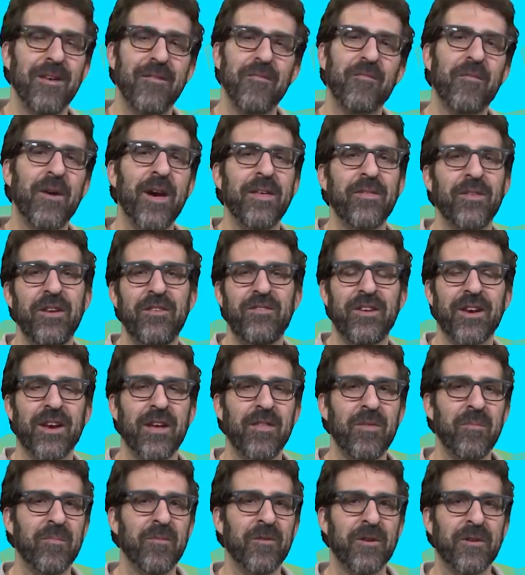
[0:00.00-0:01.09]
Finally, check out
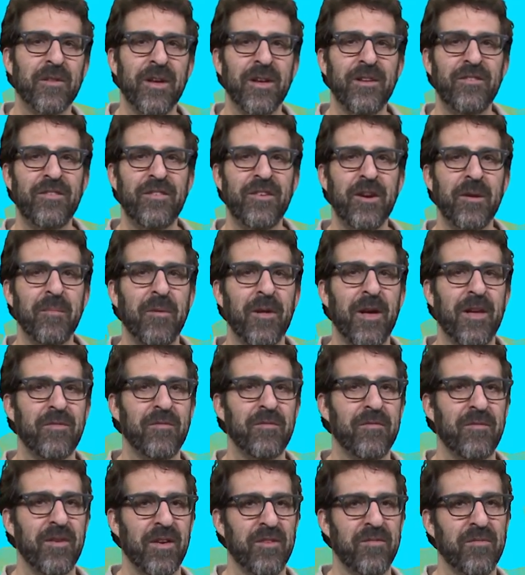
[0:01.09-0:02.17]
the Brookline Cherry
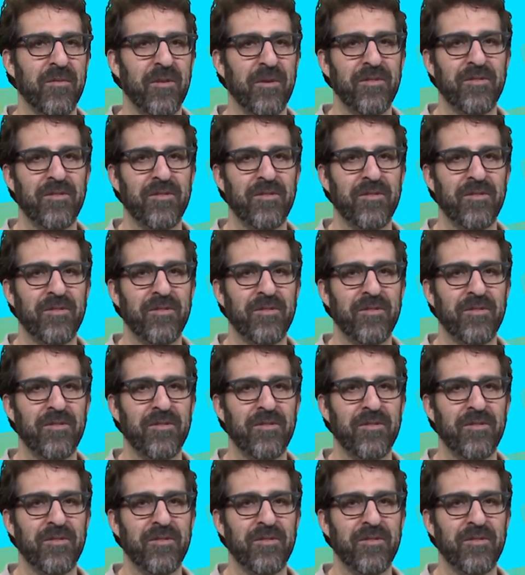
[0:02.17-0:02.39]
Blossom Festival